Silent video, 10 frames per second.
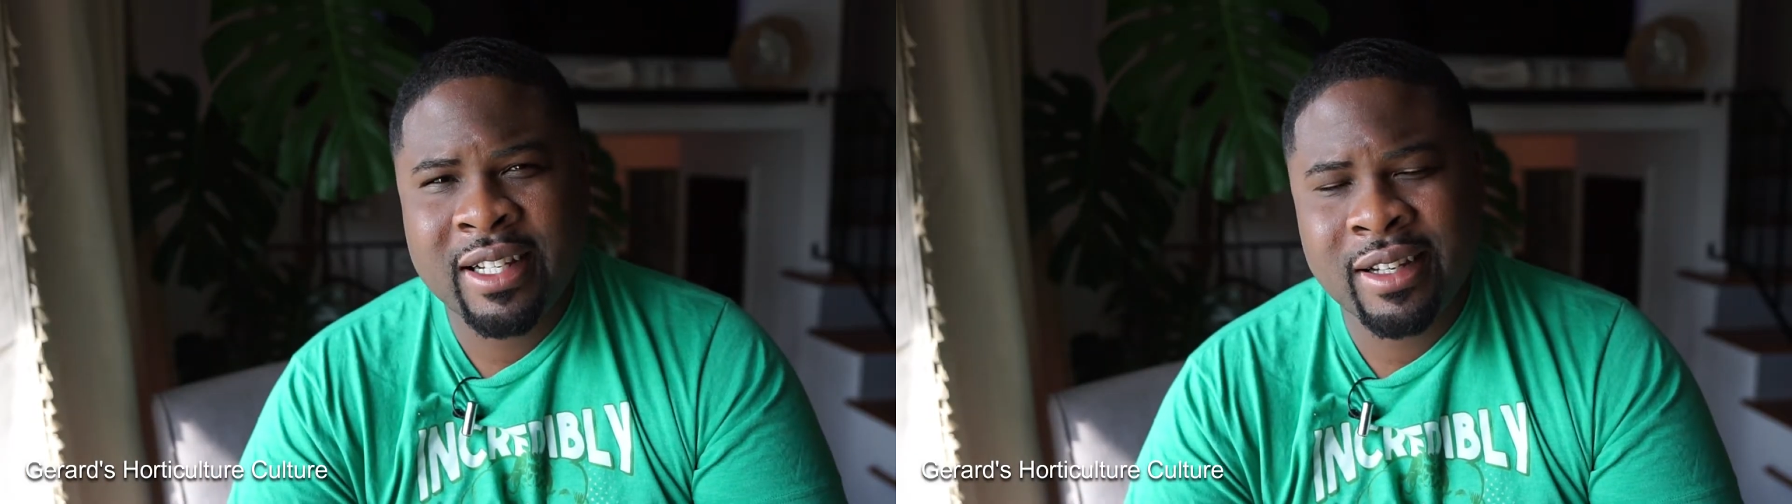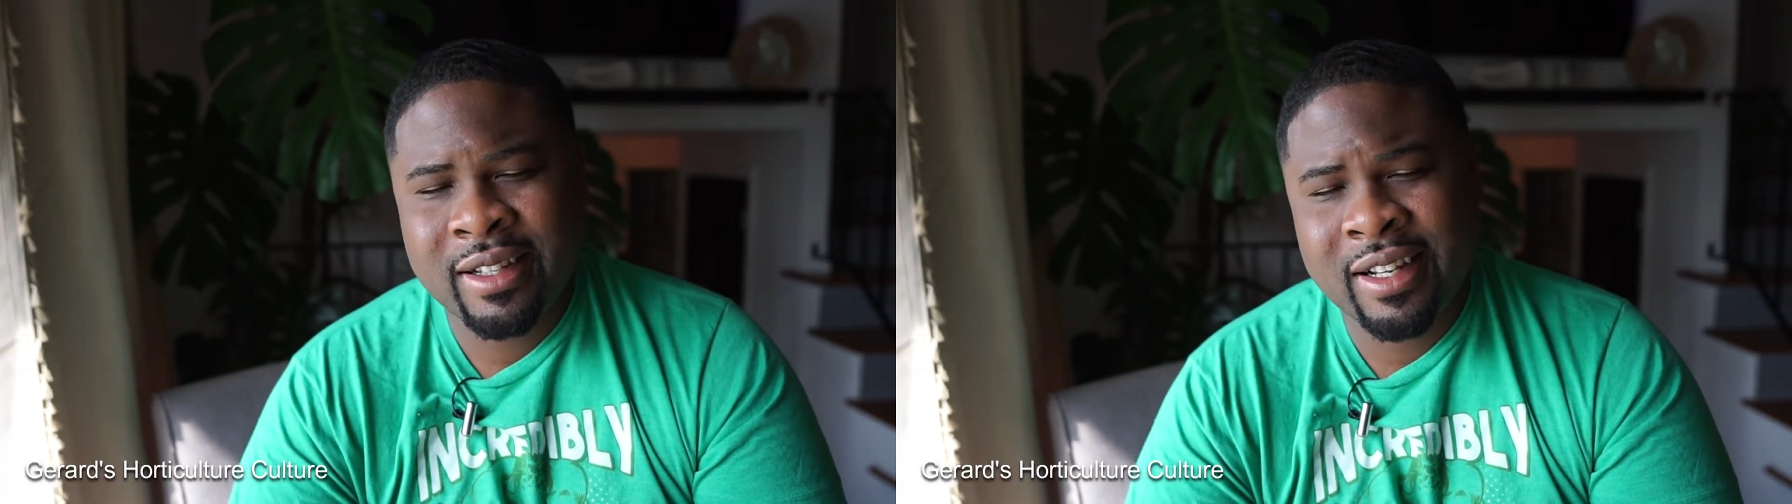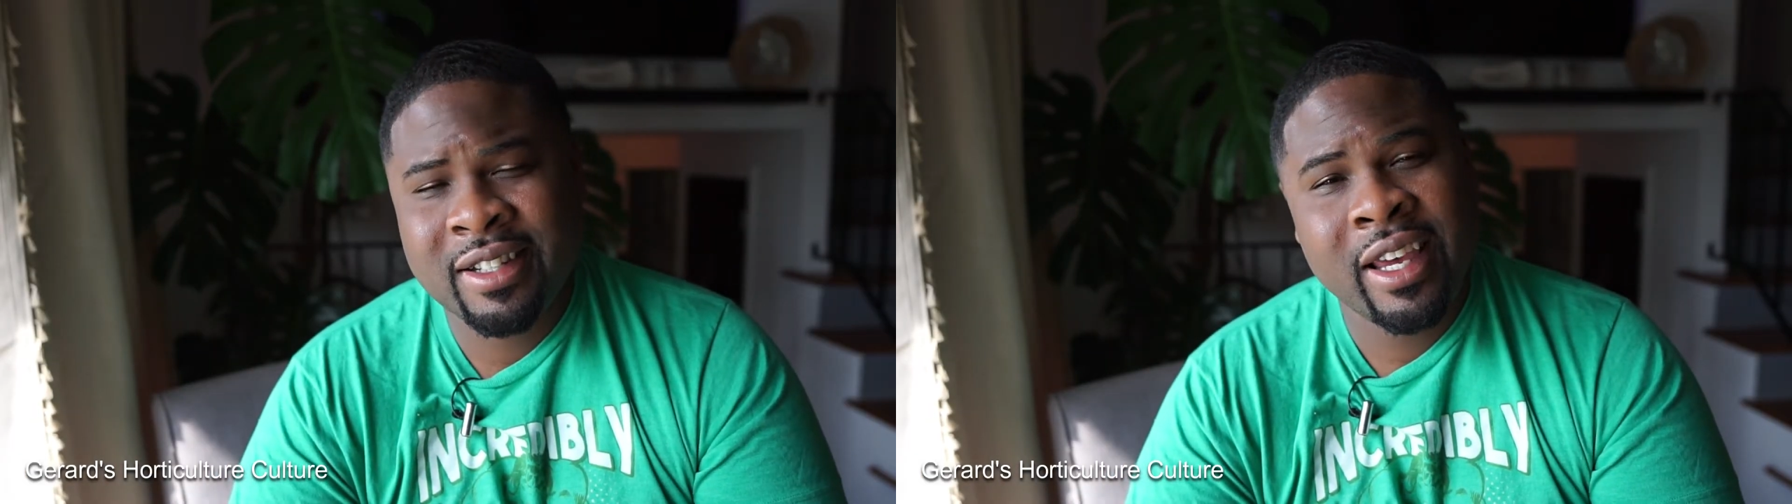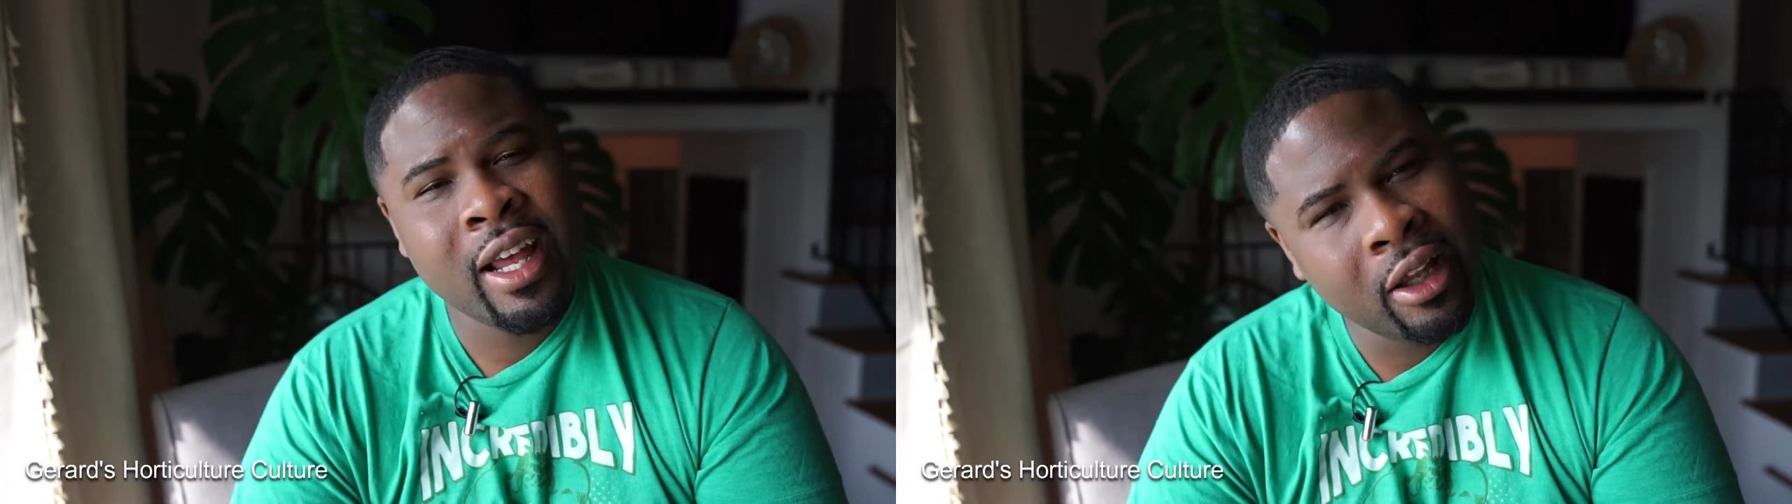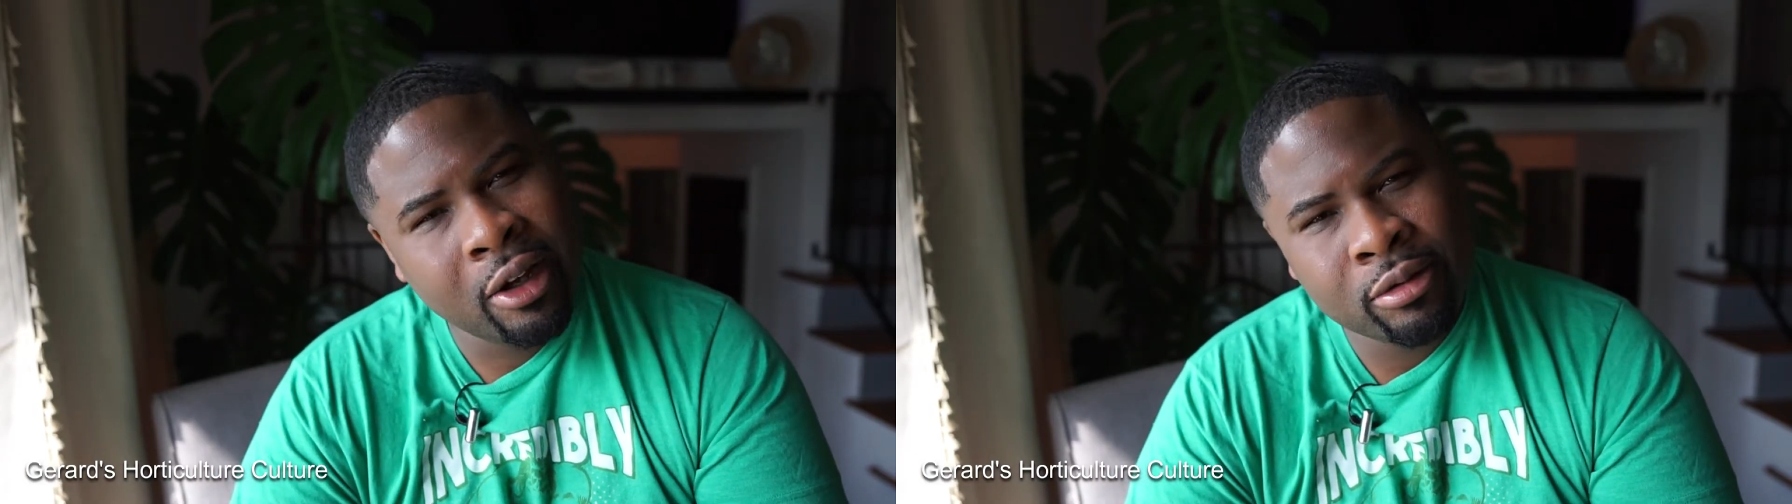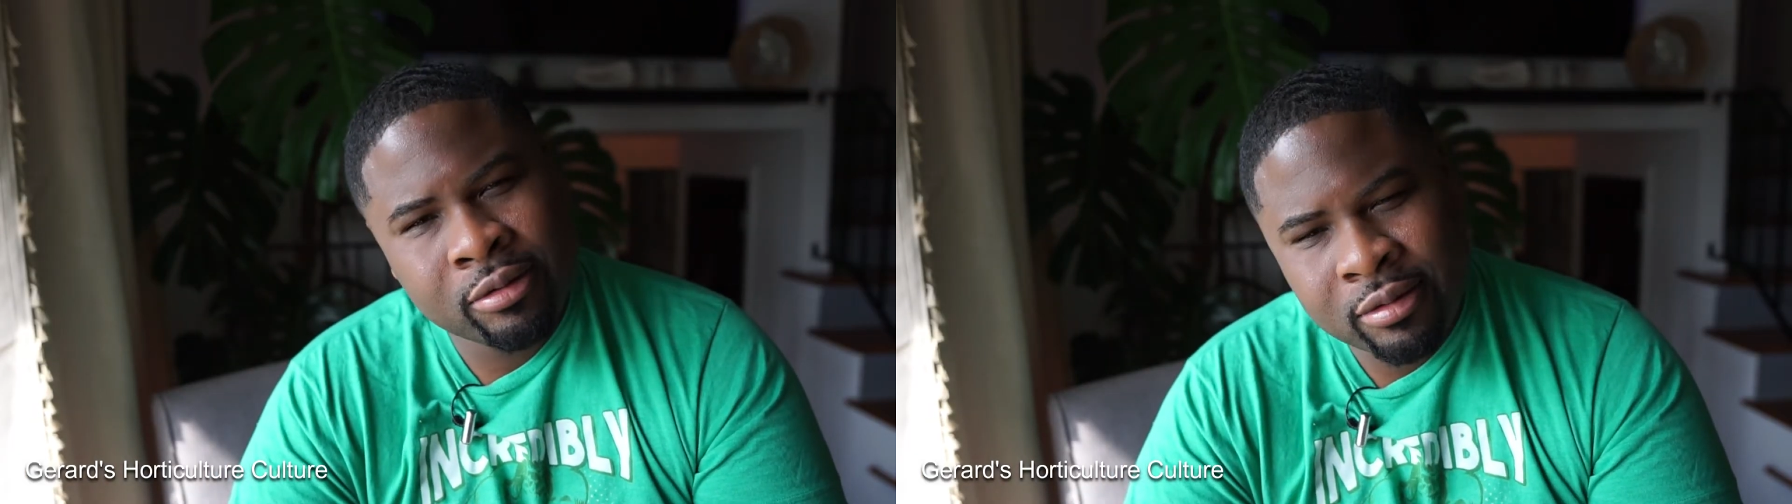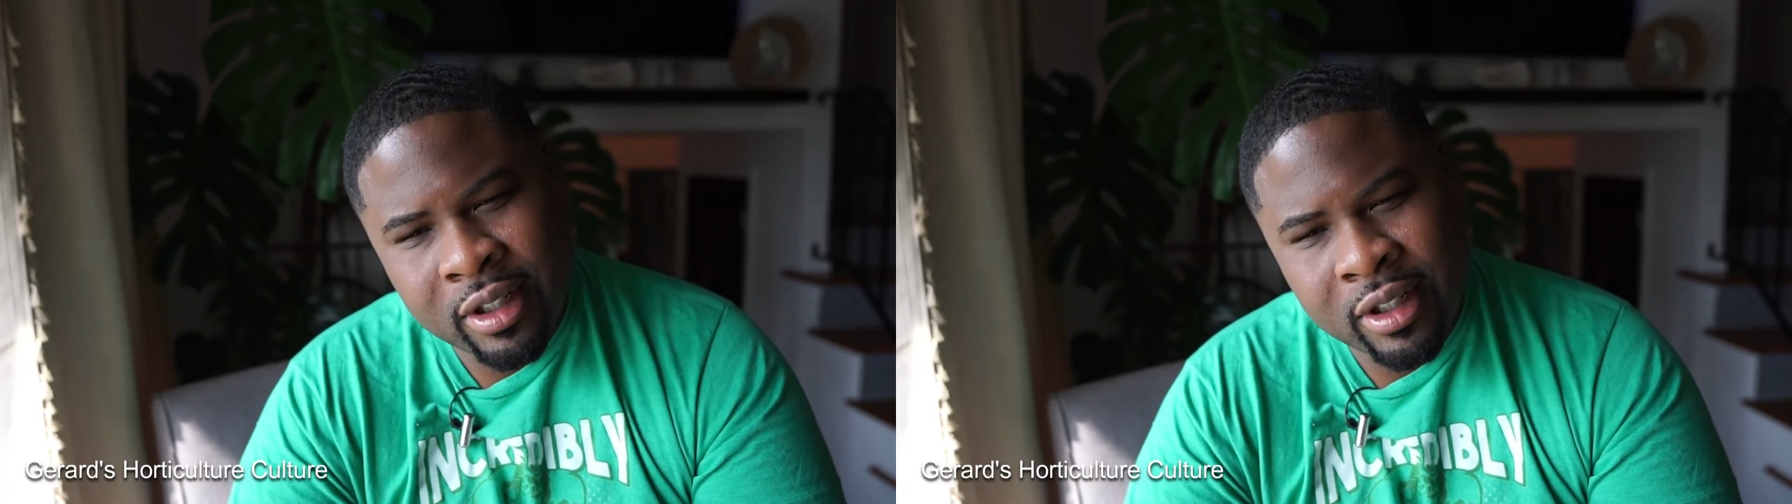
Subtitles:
because it's yellow.